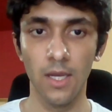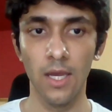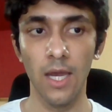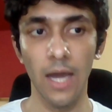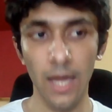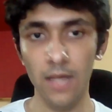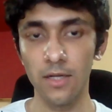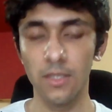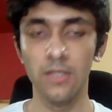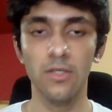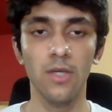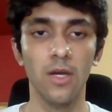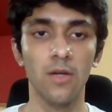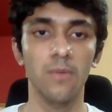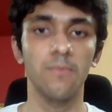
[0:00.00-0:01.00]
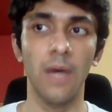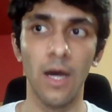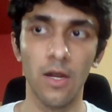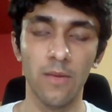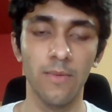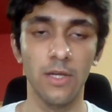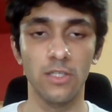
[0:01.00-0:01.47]
And I'll teach you how to
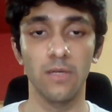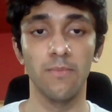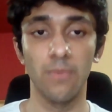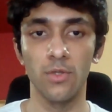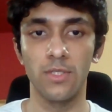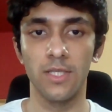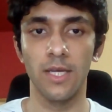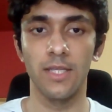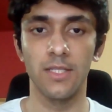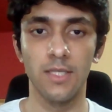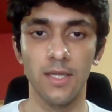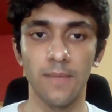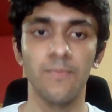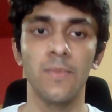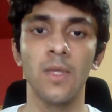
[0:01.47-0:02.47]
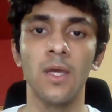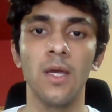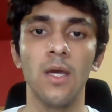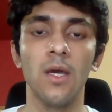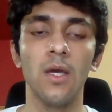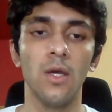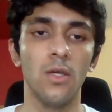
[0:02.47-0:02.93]
measure both sides here.
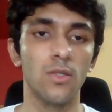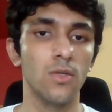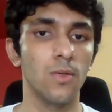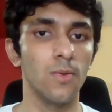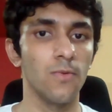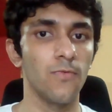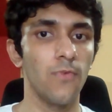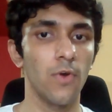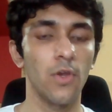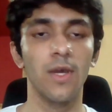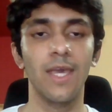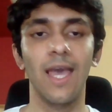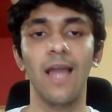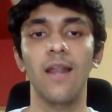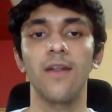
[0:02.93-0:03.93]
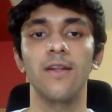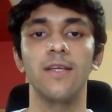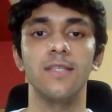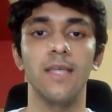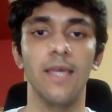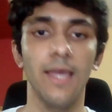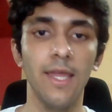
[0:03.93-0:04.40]
So for your
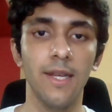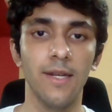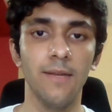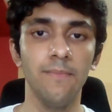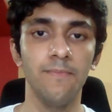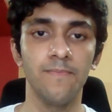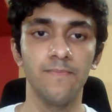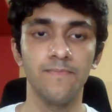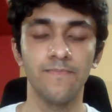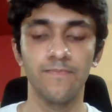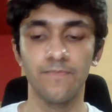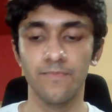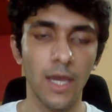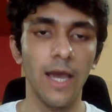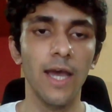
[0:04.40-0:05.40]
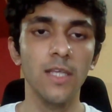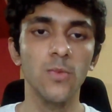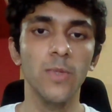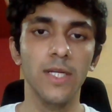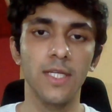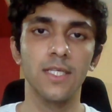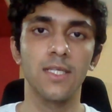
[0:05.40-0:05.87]
calories in, as
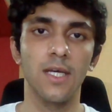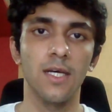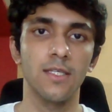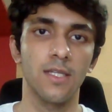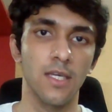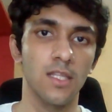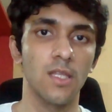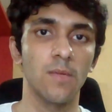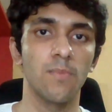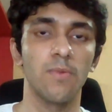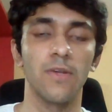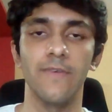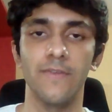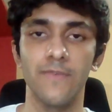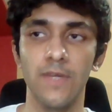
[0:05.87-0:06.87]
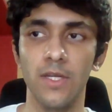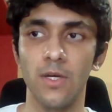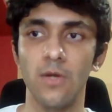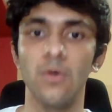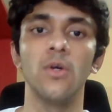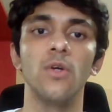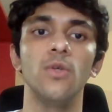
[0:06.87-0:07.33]
we discussed in the previous video,
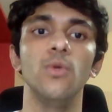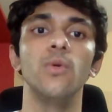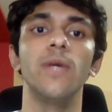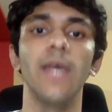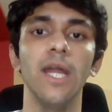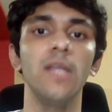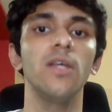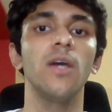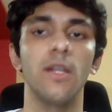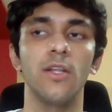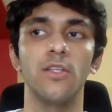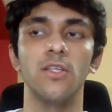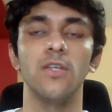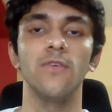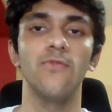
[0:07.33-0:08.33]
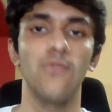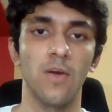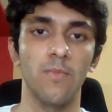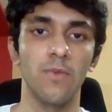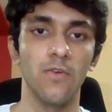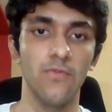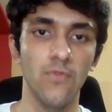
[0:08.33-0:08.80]
you get your energy from
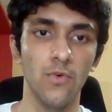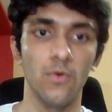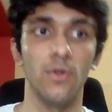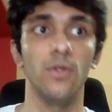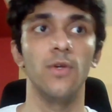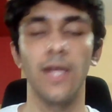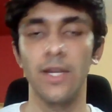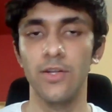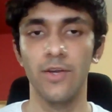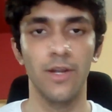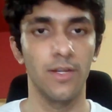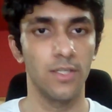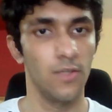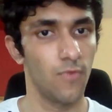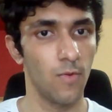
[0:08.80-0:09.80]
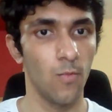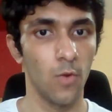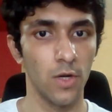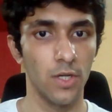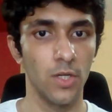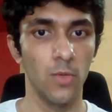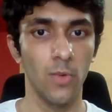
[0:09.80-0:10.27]
your food. You get your energy from
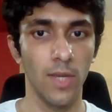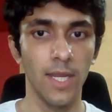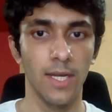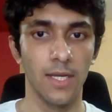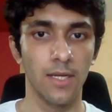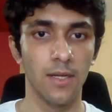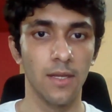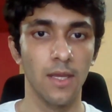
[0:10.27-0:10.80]
what you eat.